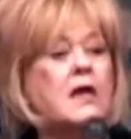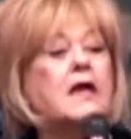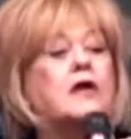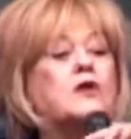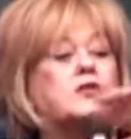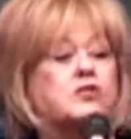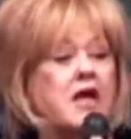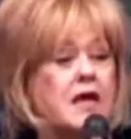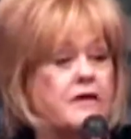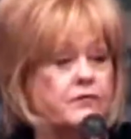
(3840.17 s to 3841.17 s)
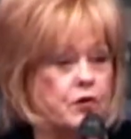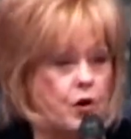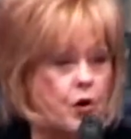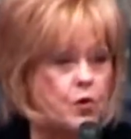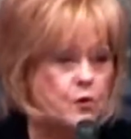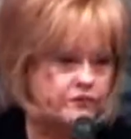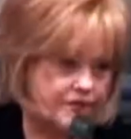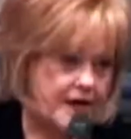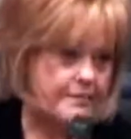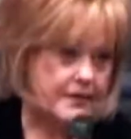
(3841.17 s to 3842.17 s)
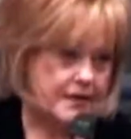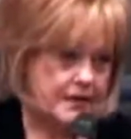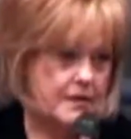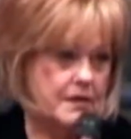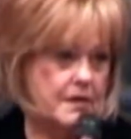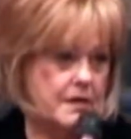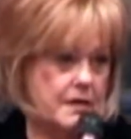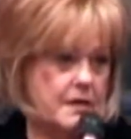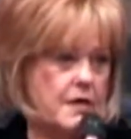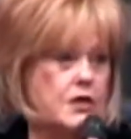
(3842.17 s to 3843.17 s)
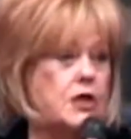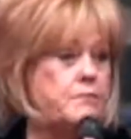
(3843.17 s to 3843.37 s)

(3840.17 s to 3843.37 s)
He's going to save your whole family. He